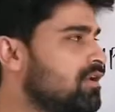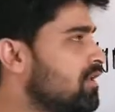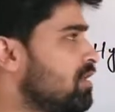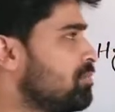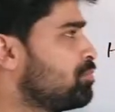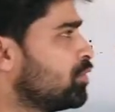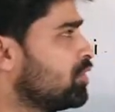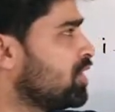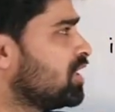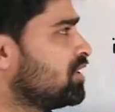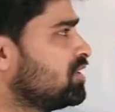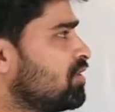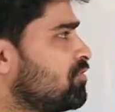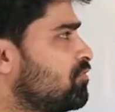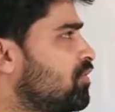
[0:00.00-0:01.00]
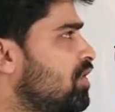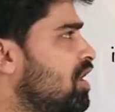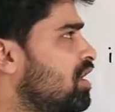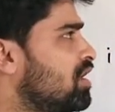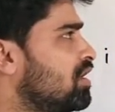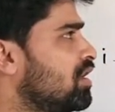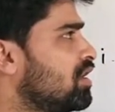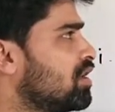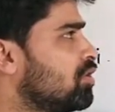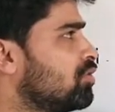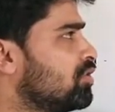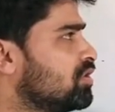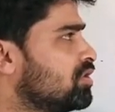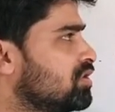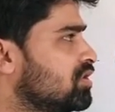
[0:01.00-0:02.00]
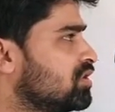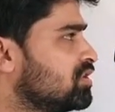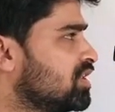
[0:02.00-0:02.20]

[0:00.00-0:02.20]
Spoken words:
a protective wall around